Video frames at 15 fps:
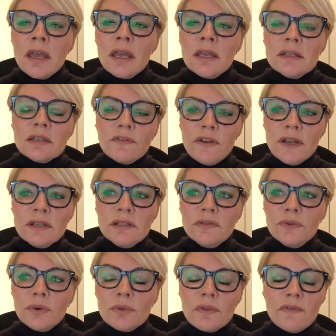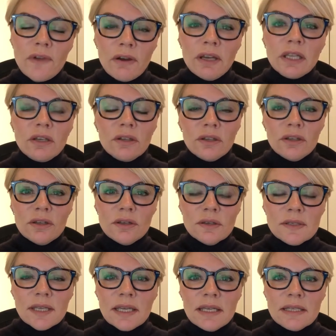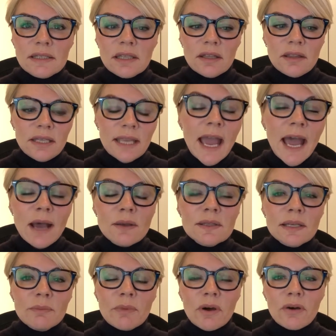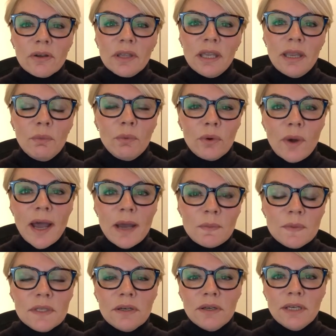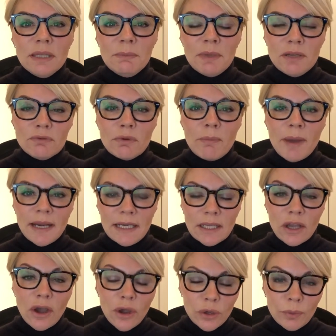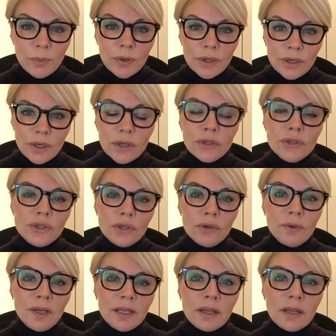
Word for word: So, first of all, the very good news is that the housing market will absolutely be remaining open during